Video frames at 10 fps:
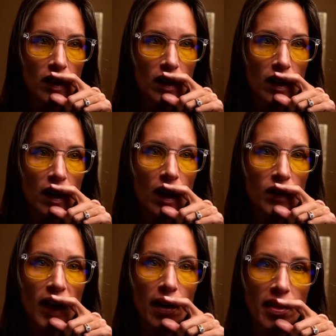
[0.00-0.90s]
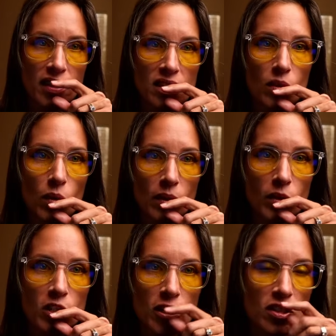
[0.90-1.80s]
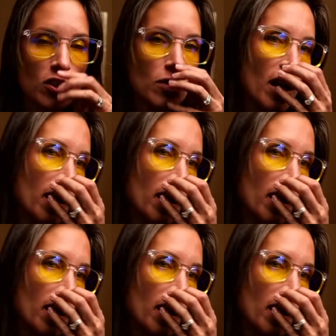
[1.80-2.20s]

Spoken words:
Oh yeah, that's the one we just Juna.